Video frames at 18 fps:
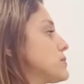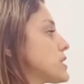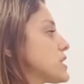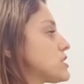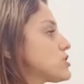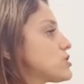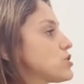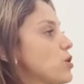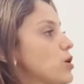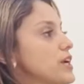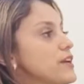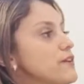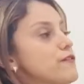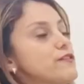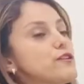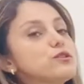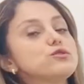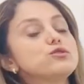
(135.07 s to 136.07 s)
So
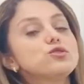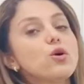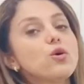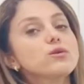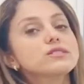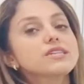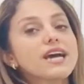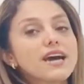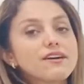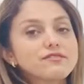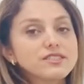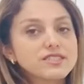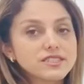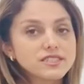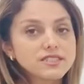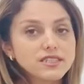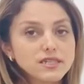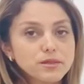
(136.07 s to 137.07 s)
if you don't have
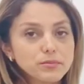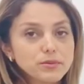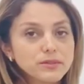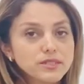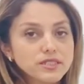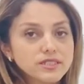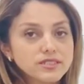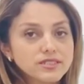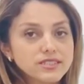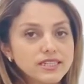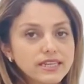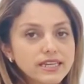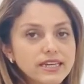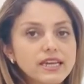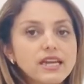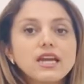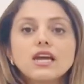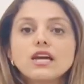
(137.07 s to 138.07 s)
this
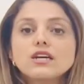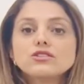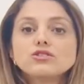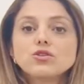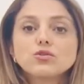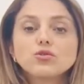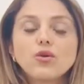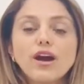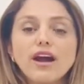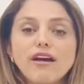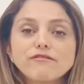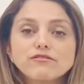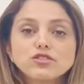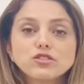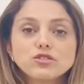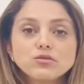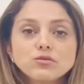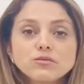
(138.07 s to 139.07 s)
ability, so you have
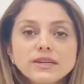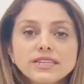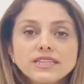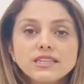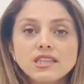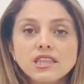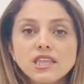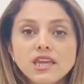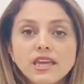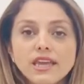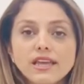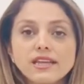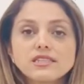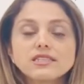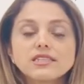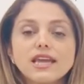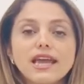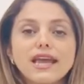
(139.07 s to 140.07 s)
too many
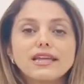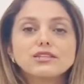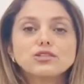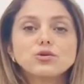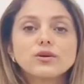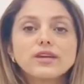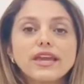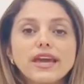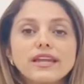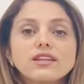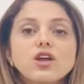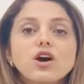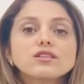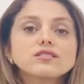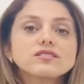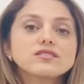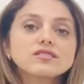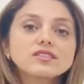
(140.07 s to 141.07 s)
things and you cannot
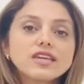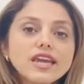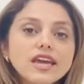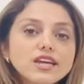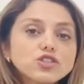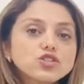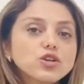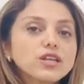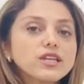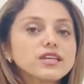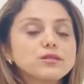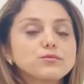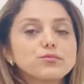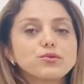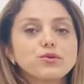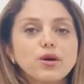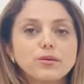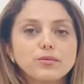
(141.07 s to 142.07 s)
schedule it
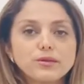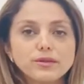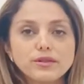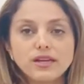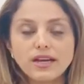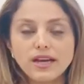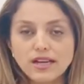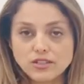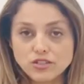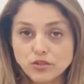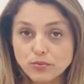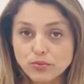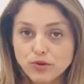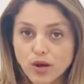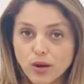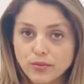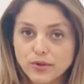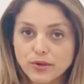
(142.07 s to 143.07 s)

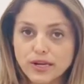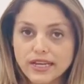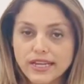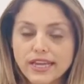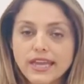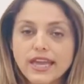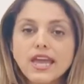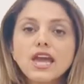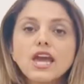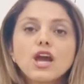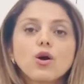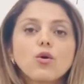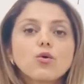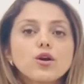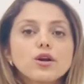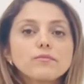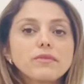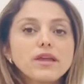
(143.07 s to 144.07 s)
properly,
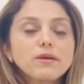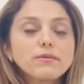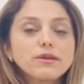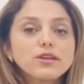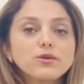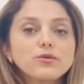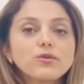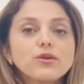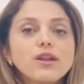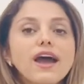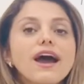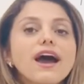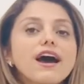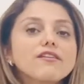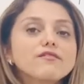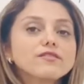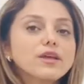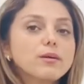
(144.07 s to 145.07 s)
or maybe you don't
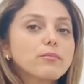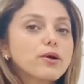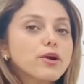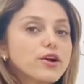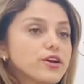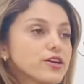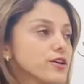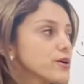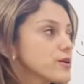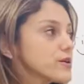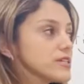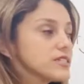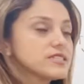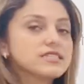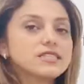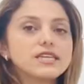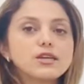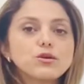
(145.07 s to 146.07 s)
have the
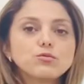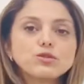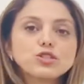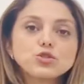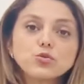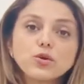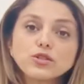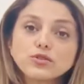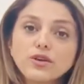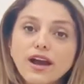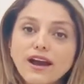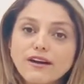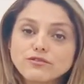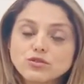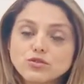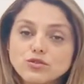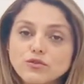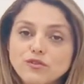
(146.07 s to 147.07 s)
priority, which one you have
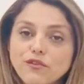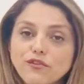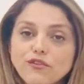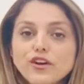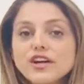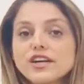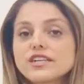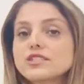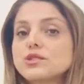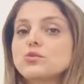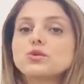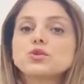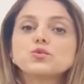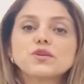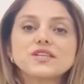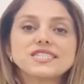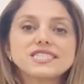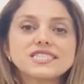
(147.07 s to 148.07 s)
to do first, which
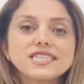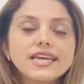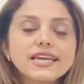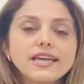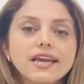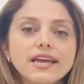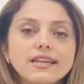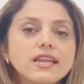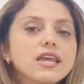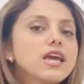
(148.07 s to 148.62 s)
one second.